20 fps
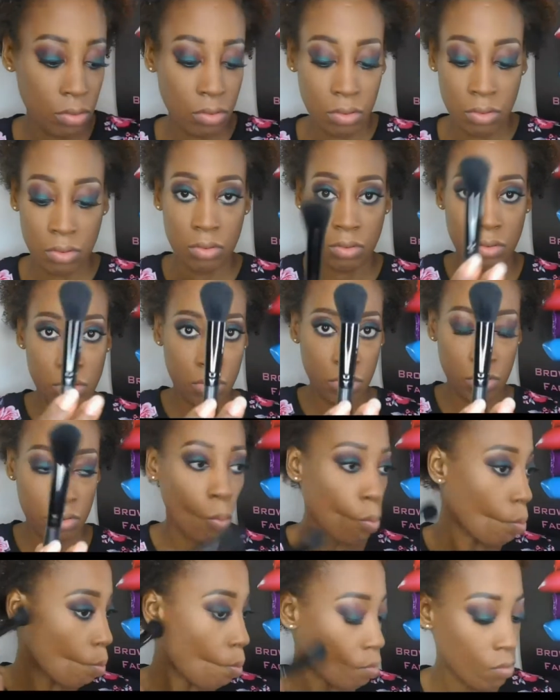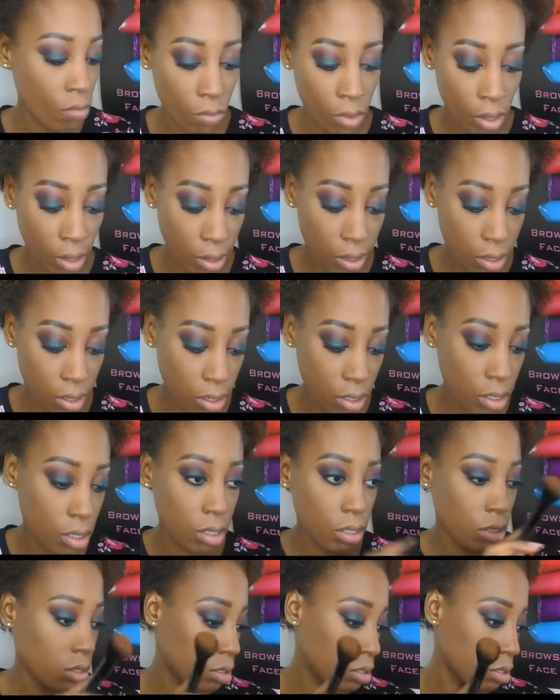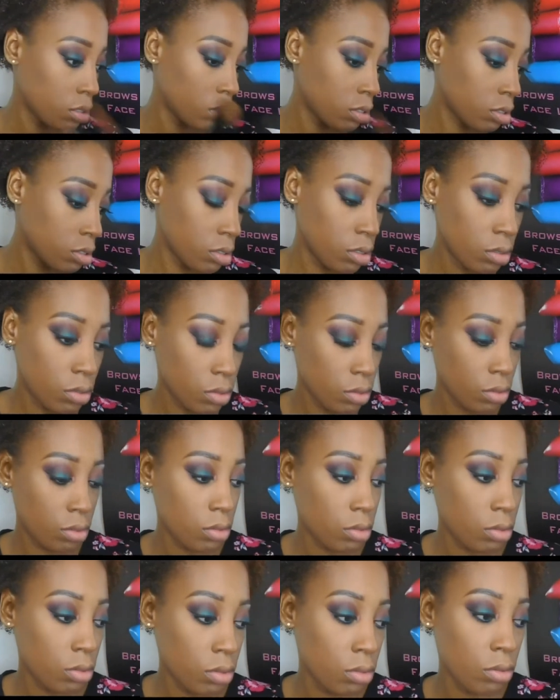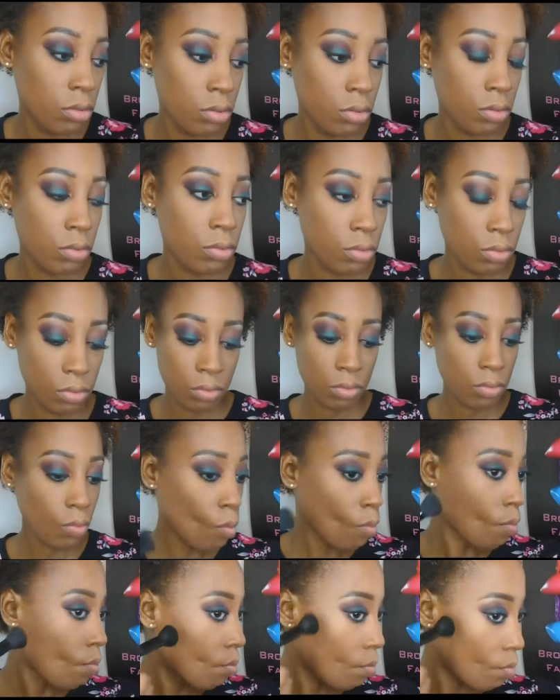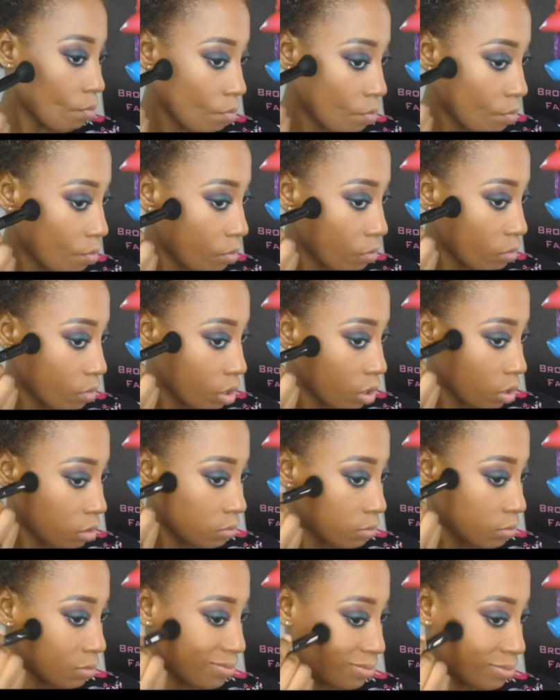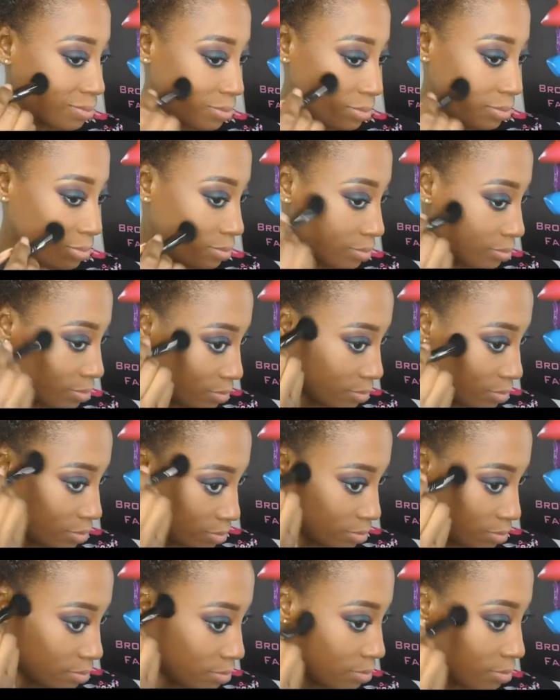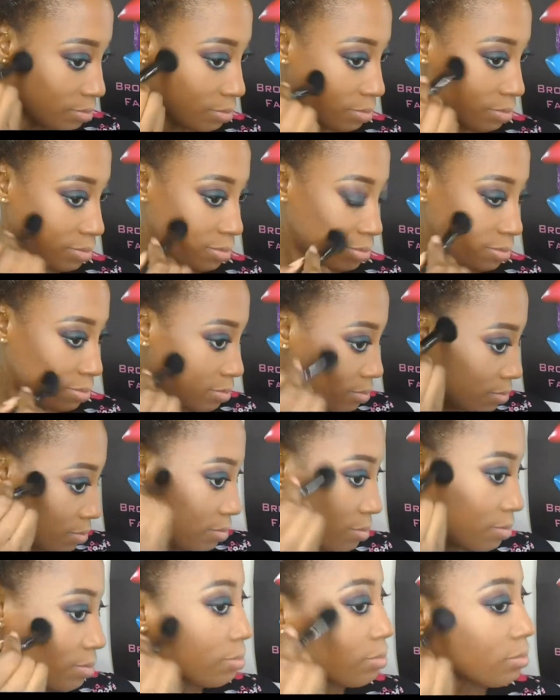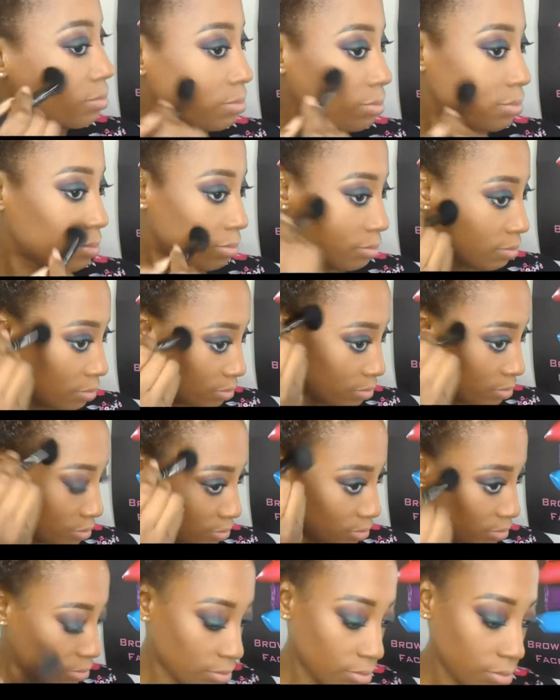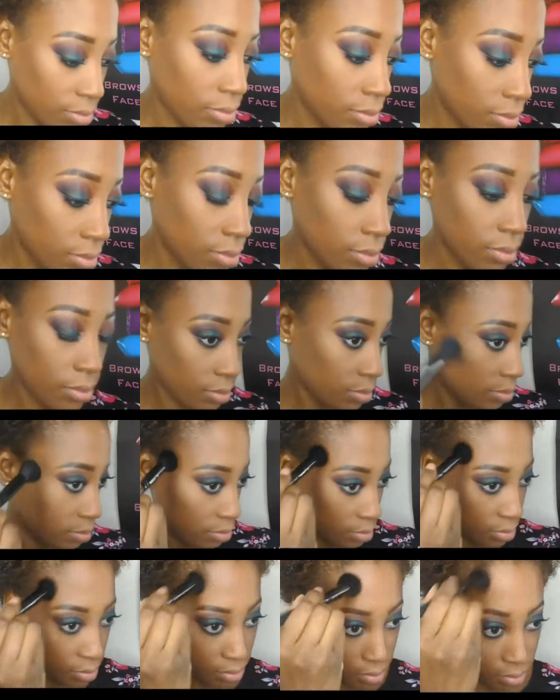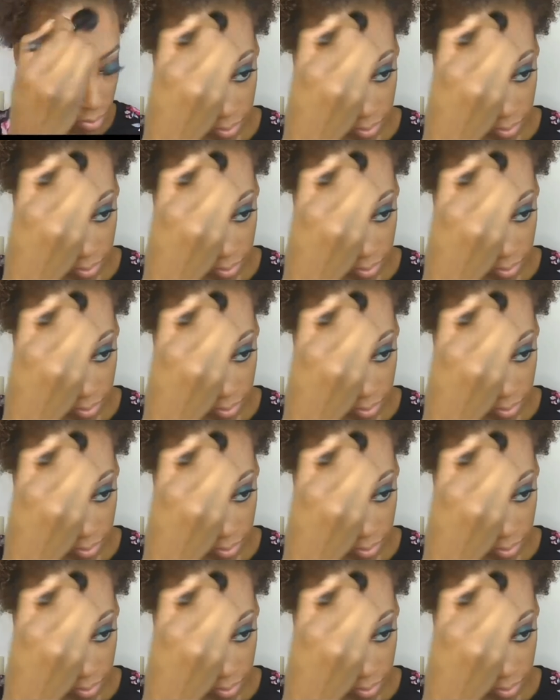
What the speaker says: to set everything. And then I'm going to use my Maybelline Fit Me Press Powder in Mocha, which is number 360. And I'm going ahead and